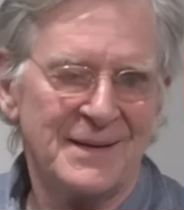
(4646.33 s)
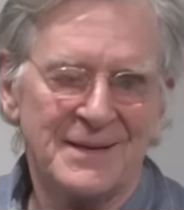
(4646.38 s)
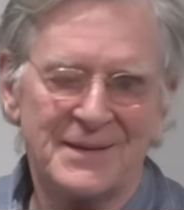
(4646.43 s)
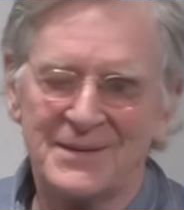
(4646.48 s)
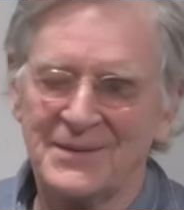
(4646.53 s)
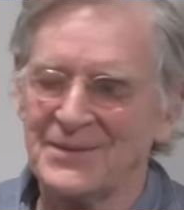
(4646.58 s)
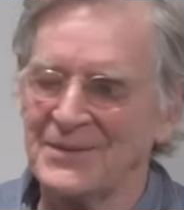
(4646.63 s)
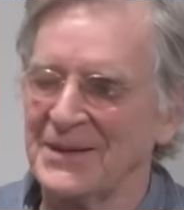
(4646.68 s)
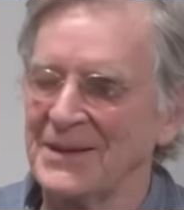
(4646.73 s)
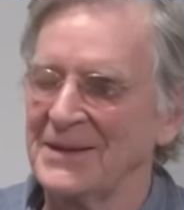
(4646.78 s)

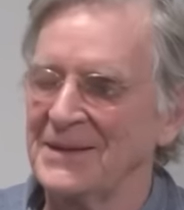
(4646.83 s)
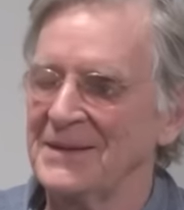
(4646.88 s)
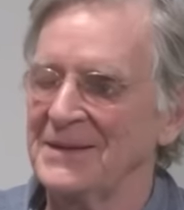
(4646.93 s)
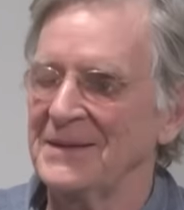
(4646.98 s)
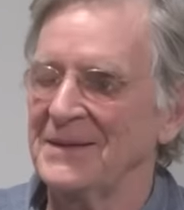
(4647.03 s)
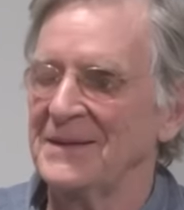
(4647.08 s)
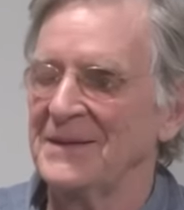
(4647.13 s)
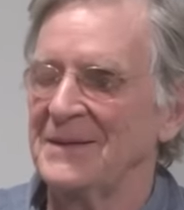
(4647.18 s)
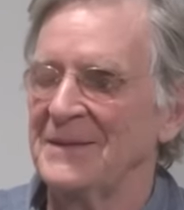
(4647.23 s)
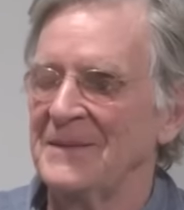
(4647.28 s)
Right?
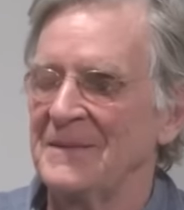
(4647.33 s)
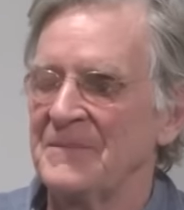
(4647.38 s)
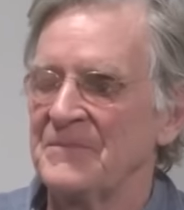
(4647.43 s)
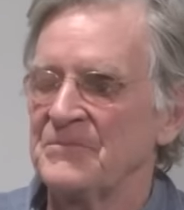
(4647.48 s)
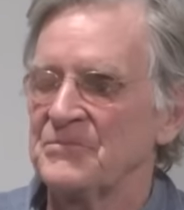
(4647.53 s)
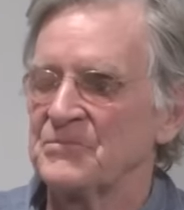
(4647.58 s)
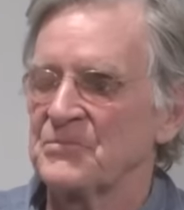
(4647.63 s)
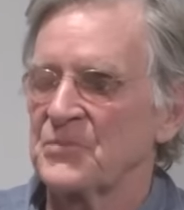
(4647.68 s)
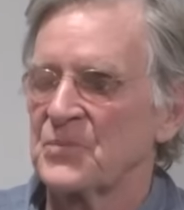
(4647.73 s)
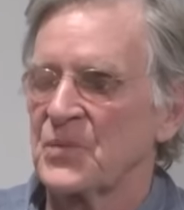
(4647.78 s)

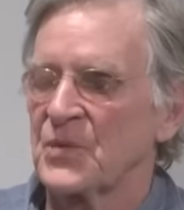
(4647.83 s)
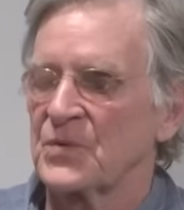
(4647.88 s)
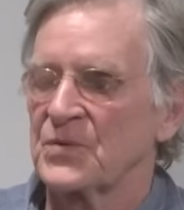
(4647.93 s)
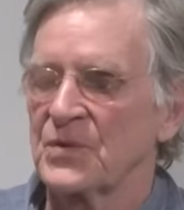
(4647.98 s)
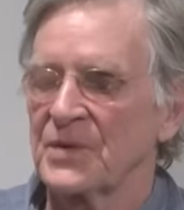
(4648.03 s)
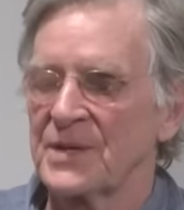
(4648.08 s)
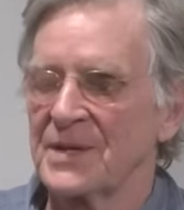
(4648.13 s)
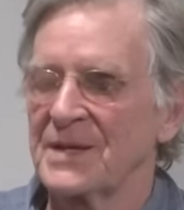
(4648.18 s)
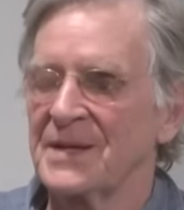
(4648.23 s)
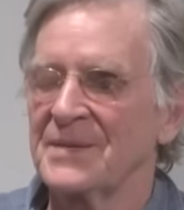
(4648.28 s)
So
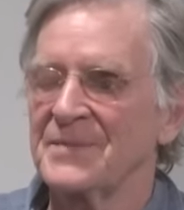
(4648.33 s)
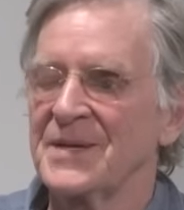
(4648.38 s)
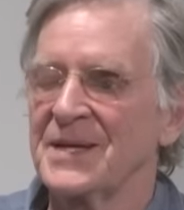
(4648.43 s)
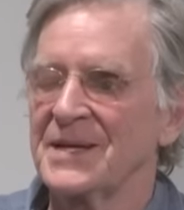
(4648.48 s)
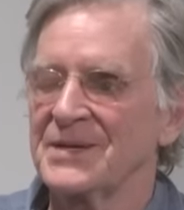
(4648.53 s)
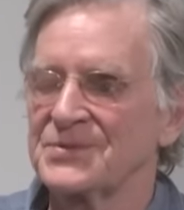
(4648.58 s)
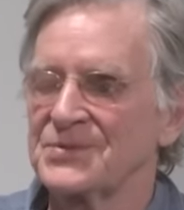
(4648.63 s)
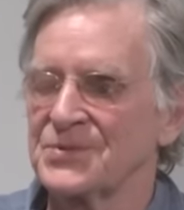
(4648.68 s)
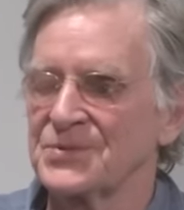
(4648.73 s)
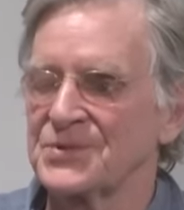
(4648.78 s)
then let me ask
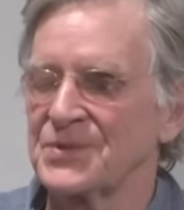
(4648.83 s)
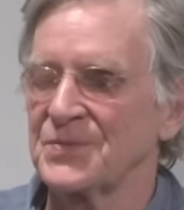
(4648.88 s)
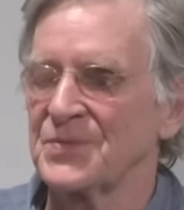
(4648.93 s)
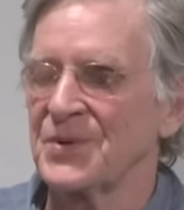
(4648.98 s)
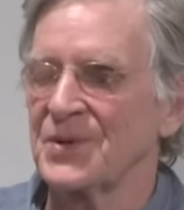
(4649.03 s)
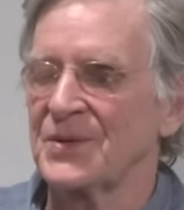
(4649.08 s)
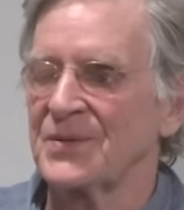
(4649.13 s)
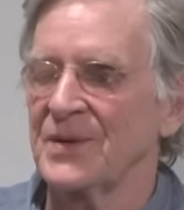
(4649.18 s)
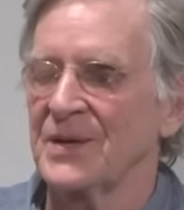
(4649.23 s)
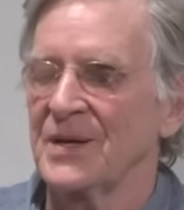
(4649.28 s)
you some more
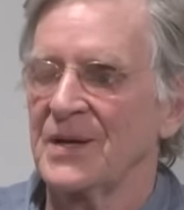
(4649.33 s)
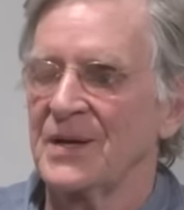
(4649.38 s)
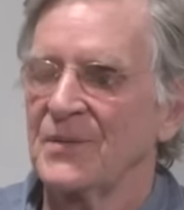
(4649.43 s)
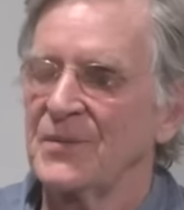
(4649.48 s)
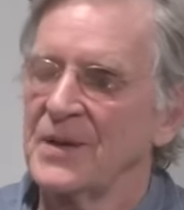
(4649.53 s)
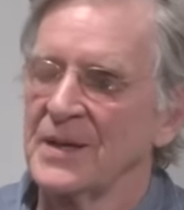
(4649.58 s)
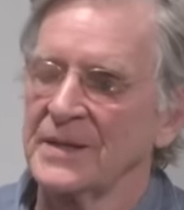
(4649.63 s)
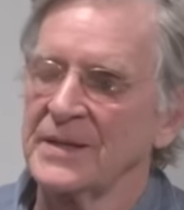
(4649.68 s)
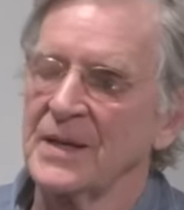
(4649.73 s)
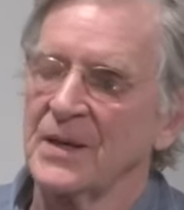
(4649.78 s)
questions. Well,
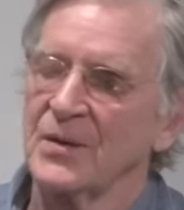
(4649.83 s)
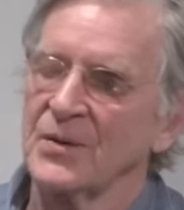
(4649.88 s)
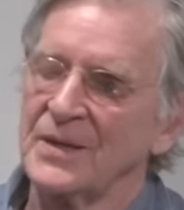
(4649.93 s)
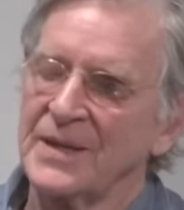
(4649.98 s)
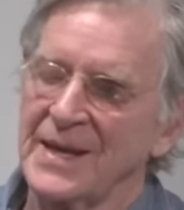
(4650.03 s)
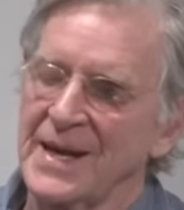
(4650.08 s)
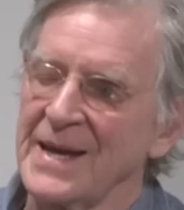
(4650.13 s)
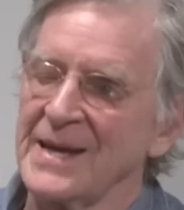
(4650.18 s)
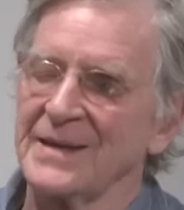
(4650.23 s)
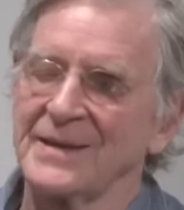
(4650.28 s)
yeah,
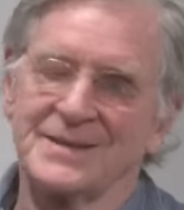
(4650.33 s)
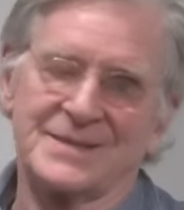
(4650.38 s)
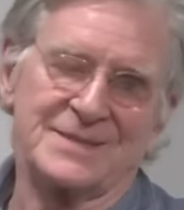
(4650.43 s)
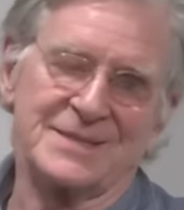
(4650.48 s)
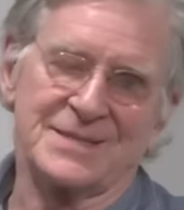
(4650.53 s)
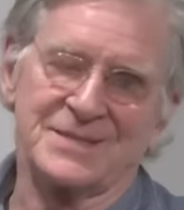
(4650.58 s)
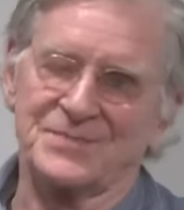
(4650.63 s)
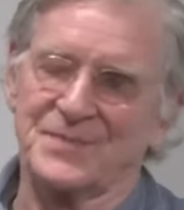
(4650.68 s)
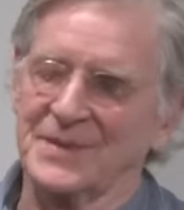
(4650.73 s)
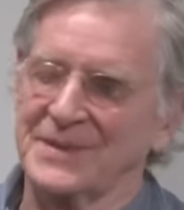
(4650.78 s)
okay, he says,
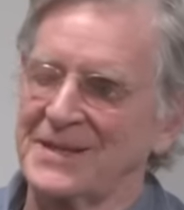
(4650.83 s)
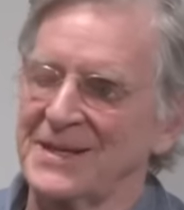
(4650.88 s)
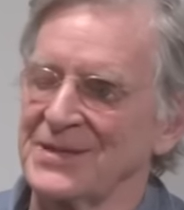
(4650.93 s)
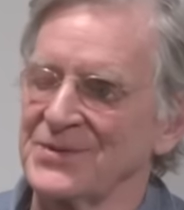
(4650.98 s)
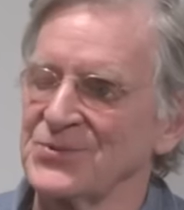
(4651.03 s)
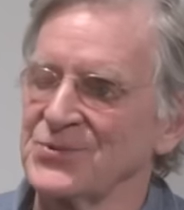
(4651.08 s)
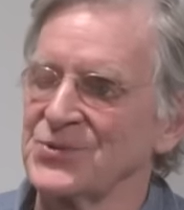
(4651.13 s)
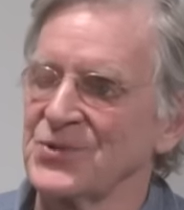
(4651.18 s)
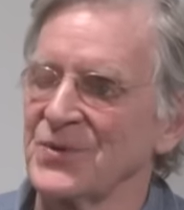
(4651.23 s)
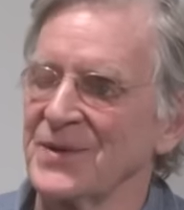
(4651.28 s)
but can you
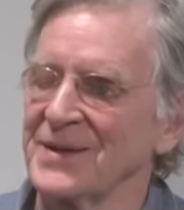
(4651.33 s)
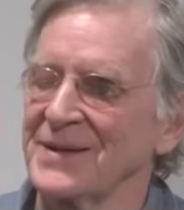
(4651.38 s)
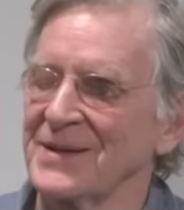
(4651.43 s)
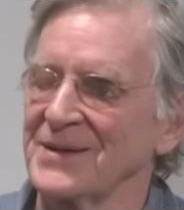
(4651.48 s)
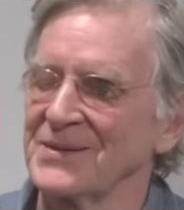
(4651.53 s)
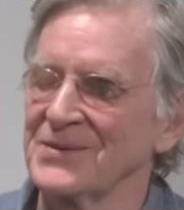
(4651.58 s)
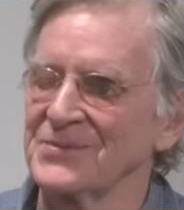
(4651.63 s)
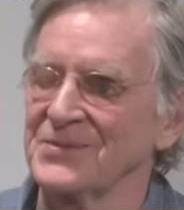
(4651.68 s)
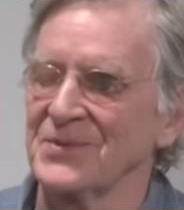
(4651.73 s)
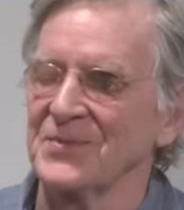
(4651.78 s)
show any other
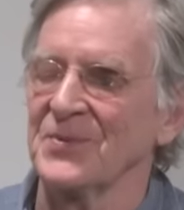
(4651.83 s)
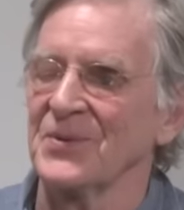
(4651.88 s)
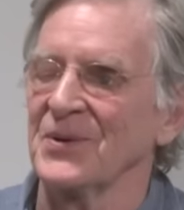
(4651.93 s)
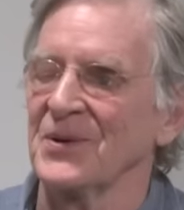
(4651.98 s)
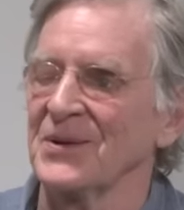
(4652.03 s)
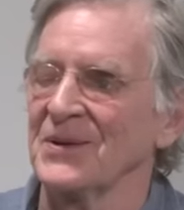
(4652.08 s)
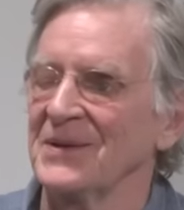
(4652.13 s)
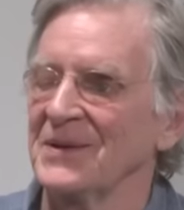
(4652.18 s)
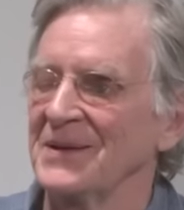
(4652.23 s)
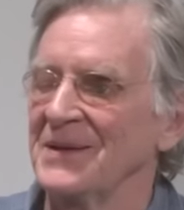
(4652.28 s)

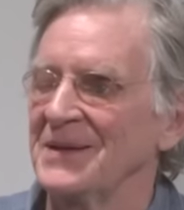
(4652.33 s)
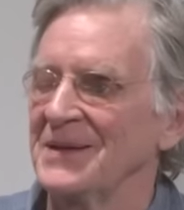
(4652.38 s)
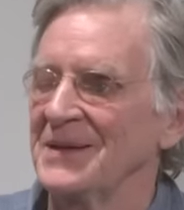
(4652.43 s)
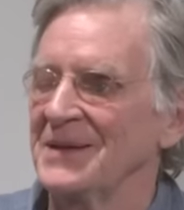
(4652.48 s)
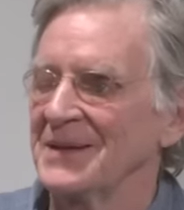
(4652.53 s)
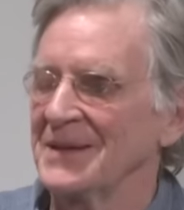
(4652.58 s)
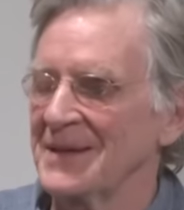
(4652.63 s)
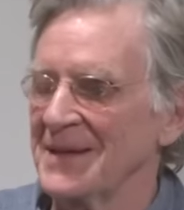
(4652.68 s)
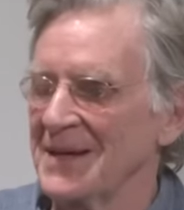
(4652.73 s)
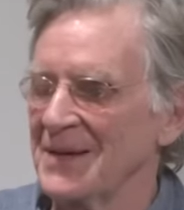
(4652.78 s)
reward?
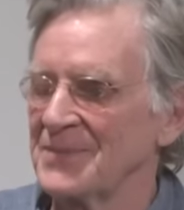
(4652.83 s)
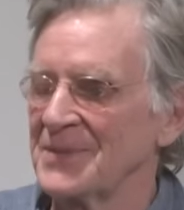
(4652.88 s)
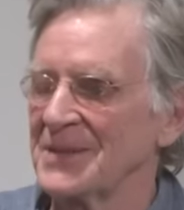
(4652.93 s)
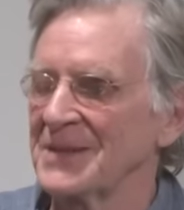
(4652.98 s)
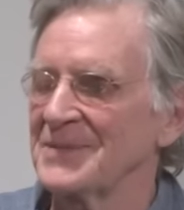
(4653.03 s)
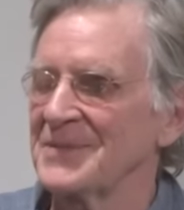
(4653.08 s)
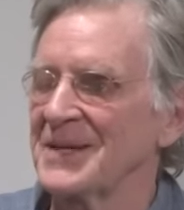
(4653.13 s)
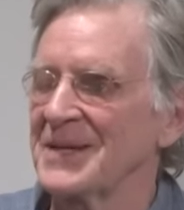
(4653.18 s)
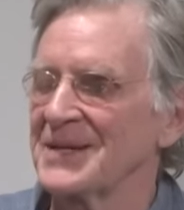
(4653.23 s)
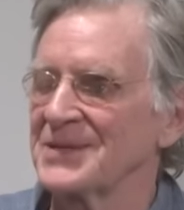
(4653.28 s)
Yeah, but let me
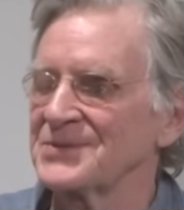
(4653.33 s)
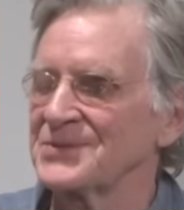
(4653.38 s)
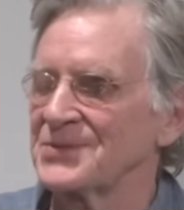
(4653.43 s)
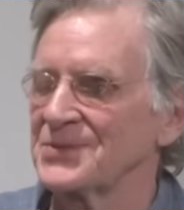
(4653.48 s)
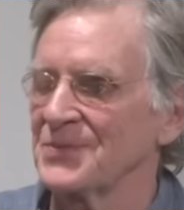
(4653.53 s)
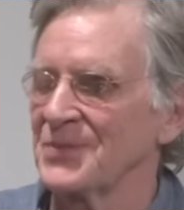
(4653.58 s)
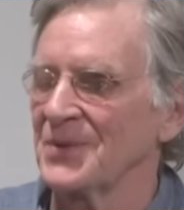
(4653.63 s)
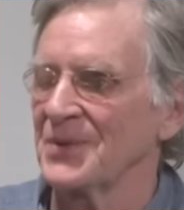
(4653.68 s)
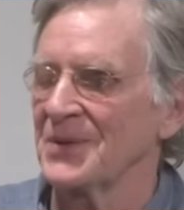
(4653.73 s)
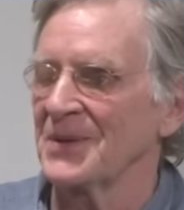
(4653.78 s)
ask you
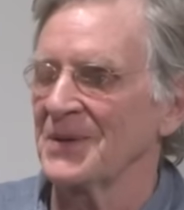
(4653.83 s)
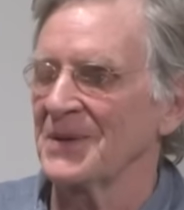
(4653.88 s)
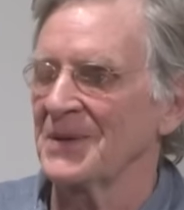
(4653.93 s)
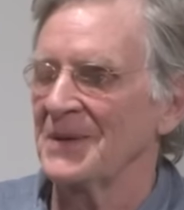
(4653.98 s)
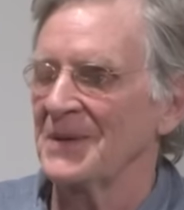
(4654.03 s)
more.